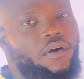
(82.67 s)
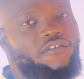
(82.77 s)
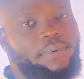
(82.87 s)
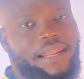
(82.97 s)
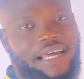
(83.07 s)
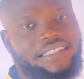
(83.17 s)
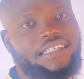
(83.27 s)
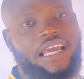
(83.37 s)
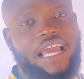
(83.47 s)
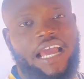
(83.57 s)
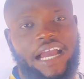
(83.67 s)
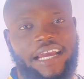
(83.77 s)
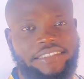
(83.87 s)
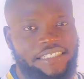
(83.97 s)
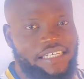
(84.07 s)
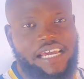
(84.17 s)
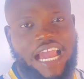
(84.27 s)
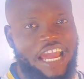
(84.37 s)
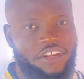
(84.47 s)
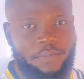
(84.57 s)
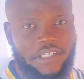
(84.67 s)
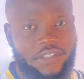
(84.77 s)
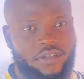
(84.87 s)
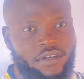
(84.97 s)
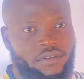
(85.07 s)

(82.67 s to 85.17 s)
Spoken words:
of plants and animals.